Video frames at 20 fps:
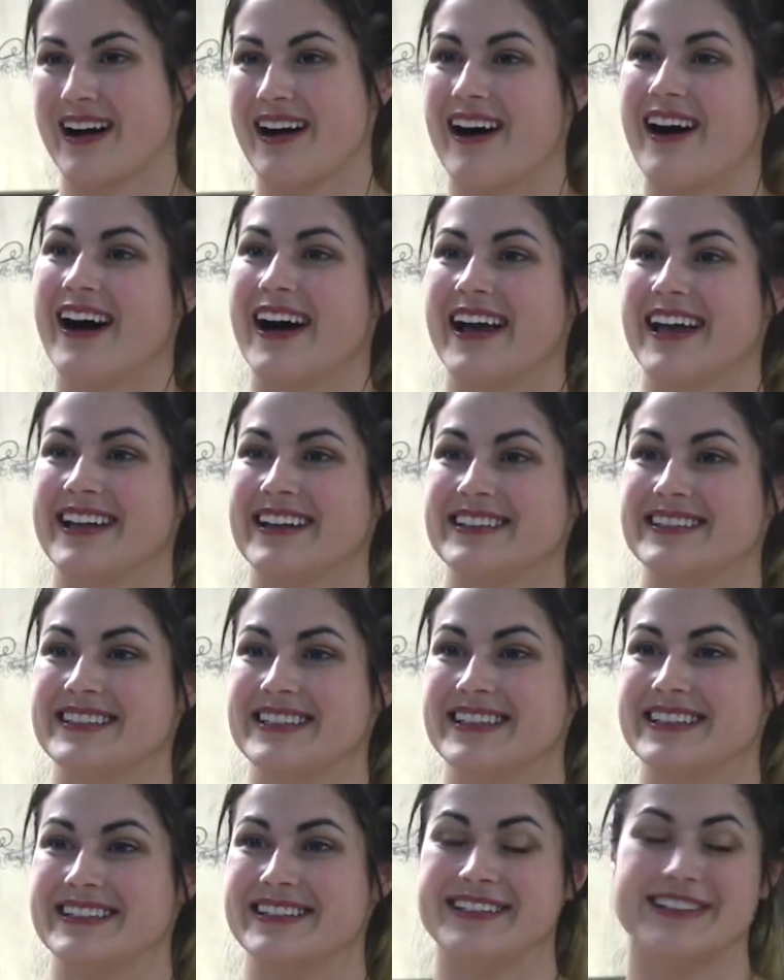I
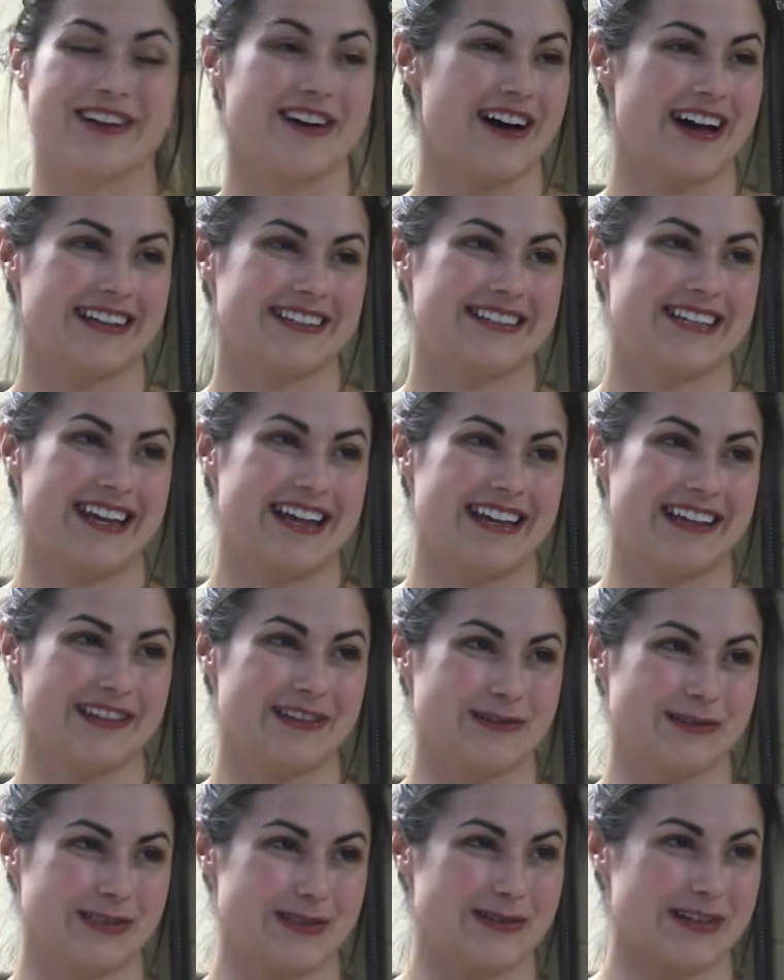did not take
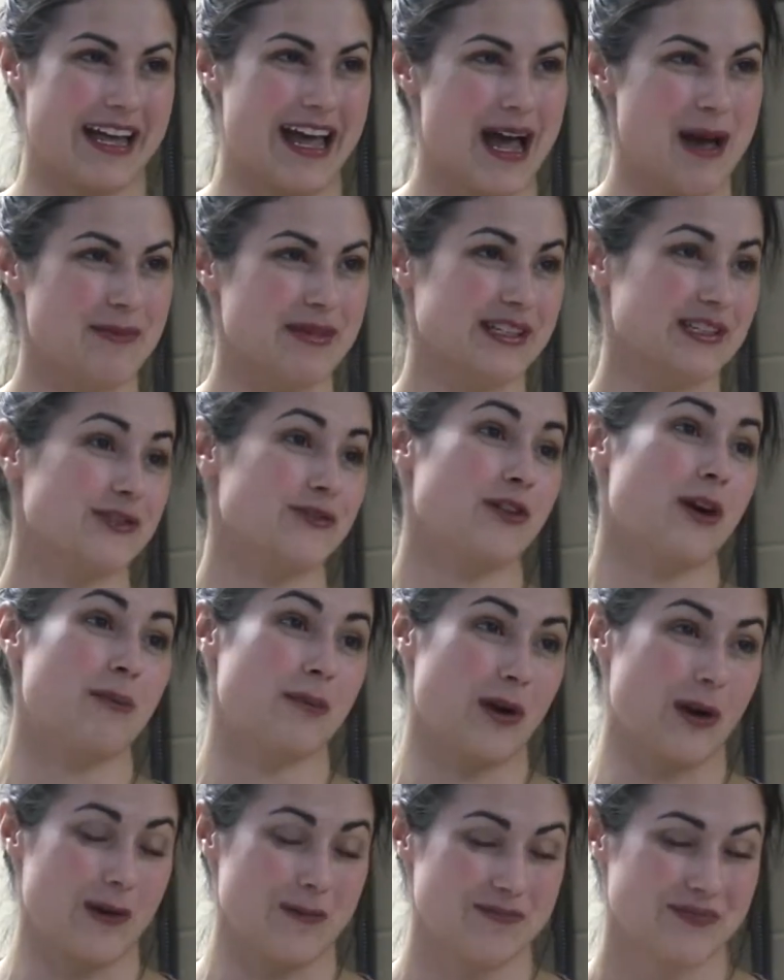those good habits from
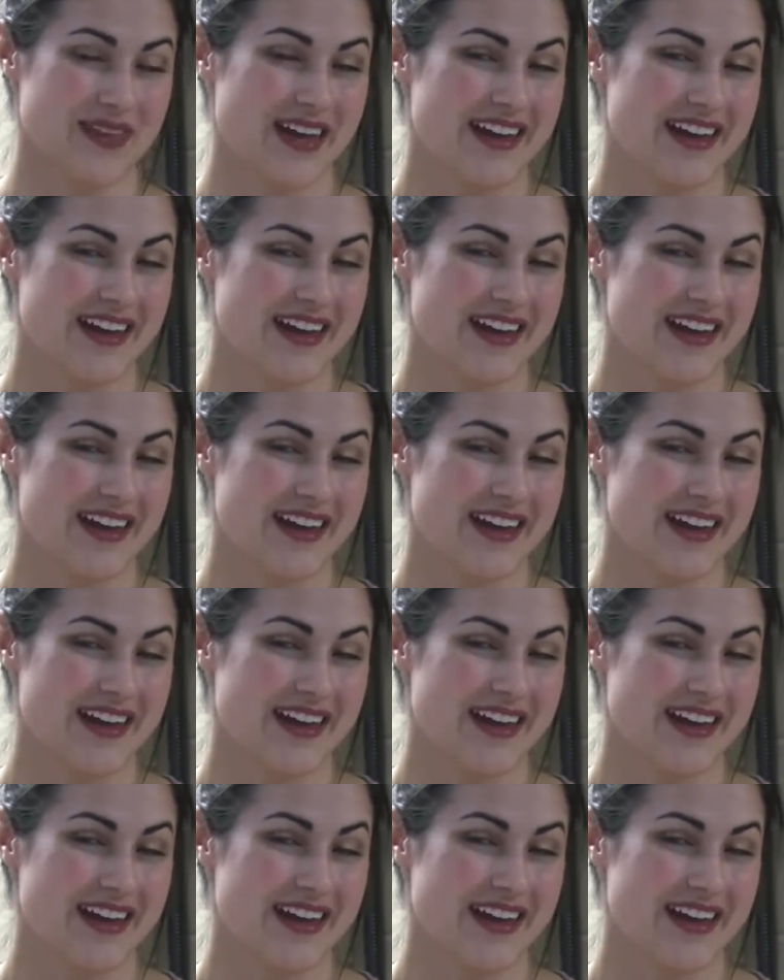her.